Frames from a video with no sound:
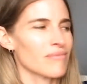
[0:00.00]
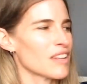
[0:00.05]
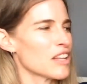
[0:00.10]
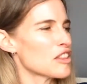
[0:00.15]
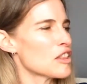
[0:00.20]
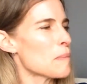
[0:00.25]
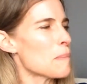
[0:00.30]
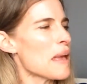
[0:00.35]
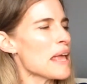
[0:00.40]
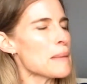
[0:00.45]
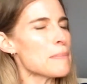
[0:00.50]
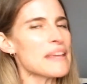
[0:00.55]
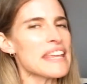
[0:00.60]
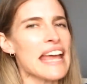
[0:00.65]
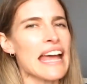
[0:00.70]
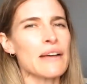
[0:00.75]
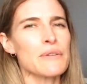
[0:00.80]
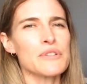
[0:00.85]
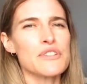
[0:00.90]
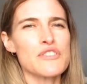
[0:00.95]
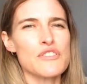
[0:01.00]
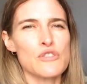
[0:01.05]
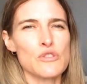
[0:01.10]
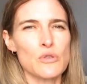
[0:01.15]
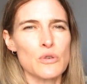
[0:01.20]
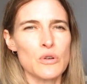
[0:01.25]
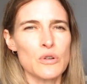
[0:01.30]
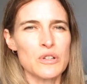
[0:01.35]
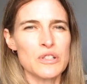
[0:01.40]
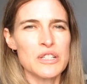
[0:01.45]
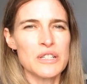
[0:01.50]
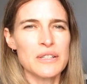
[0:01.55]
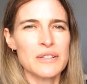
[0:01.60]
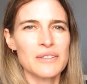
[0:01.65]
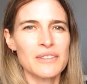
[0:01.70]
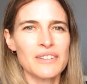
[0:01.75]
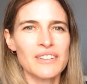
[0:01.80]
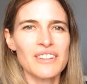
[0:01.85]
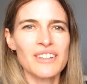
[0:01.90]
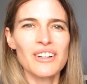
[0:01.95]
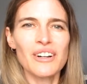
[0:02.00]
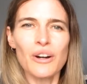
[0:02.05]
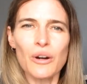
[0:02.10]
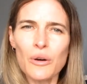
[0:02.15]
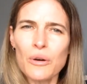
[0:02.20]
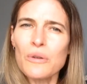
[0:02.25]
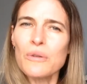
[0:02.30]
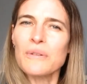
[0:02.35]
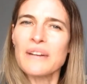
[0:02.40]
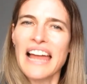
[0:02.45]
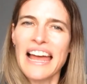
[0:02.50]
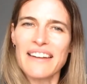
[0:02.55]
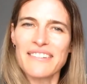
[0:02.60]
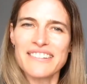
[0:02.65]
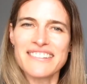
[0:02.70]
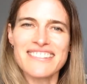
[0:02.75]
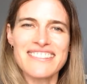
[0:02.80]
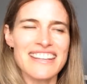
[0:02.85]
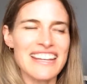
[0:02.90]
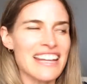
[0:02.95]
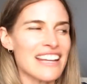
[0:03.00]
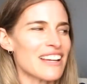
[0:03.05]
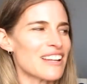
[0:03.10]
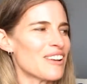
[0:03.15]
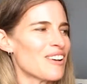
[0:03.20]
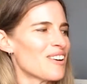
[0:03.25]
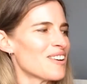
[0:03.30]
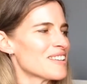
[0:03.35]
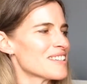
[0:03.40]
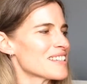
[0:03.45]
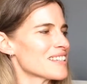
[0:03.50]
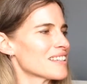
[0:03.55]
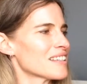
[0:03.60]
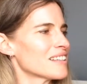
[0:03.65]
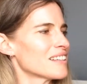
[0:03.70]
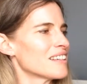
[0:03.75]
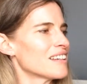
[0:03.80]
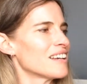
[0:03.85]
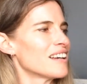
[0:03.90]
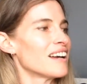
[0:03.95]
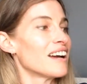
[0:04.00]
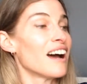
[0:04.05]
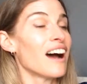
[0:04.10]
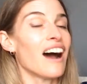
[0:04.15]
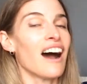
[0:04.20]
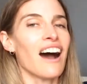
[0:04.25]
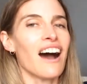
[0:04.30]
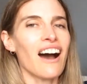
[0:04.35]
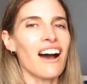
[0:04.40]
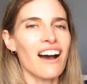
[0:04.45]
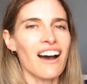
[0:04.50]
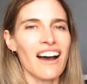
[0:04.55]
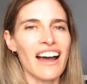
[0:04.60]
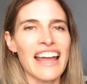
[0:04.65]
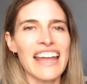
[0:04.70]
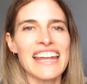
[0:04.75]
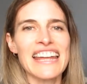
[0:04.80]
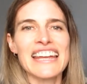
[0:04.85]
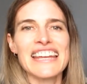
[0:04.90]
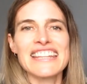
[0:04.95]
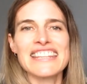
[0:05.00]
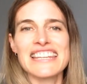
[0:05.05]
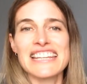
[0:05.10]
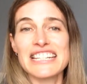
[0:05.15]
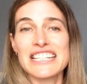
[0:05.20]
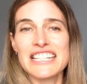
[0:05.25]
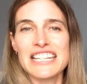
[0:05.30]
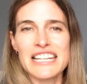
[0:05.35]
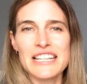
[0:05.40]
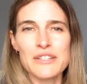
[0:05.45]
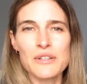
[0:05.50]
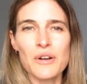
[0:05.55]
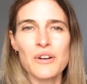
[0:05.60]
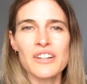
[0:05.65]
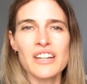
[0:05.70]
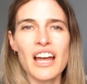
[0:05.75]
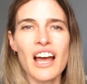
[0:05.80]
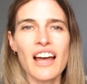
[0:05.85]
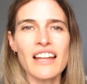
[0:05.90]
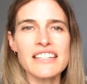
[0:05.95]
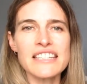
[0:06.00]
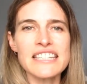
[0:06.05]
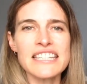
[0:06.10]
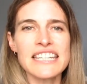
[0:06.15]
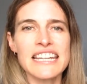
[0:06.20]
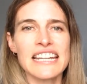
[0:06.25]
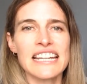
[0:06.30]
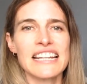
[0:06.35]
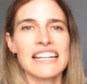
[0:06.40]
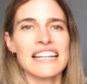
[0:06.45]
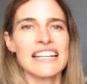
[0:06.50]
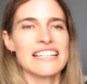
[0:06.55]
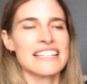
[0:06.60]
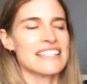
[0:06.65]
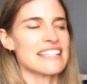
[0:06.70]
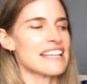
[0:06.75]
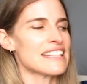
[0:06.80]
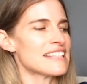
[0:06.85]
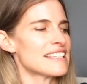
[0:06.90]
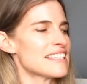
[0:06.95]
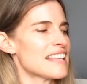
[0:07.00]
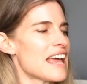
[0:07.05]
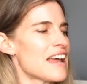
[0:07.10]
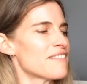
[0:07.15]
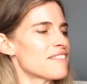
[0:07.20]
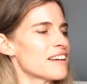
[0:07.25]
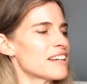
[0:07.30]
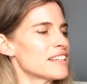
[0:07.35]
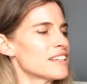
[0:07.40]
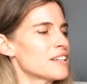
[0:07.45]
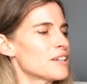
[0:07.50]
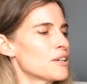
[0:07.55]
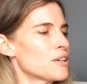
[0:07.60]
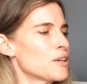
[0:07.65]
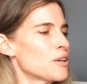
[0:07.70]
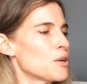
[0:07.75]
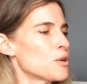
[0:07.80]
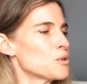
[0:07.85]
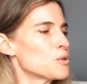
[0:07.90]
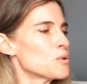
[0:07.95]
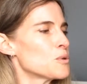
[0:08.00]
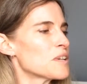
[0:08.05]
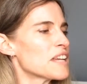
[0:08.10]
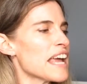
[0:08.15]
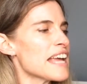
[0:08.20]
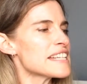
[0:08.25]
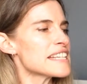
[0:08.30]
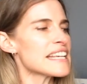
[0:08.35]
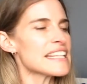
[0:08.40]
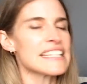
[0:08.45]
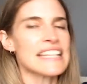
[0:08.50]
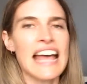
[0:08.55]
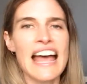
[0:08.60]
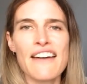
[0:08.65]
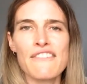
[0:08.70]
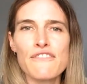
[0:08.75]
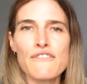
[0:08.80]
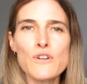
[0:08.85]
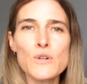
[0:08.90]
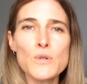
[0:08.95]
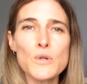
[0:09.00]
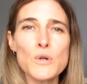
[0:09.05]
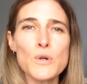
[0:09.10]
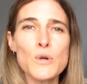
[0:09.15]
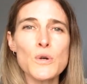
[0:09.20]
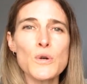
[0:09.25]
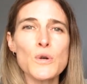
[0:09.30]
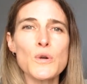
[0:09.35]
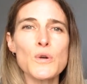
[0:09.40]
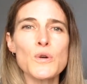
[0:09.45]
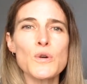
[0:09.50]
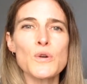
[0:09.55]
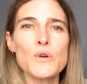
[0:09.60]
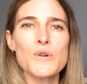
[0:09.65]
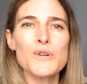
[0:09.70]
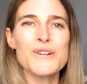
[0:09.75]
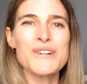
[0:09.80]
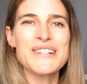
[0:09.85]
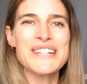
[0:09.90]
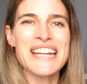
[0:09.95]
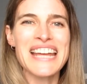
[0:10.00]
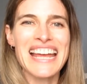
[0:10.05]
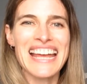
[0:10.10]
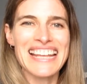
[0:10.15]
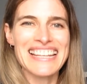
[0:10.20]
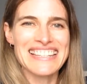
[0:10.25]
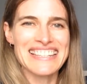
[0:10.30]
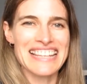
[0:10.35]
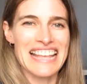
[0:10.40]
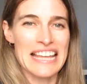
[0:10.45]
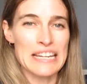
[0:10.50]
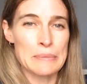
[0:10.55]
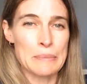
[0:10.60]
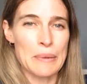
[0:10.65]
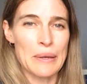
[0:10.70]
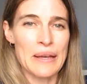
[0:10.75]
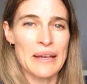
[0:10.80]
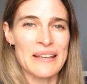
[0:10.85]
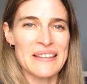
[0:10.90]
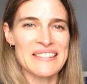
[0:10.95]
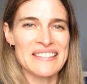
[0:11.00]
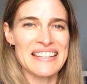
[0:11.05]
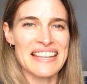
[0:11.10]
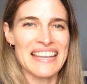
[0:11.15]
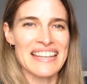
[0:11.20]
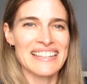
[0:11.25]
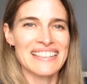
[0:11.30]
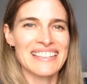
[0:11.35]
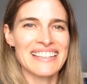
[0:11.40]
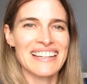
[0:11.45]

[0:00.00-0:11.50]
The baby owls thought, "All owls think a lot." "I think she's gone hunting," said Sarah. "To get us our food," said Percy.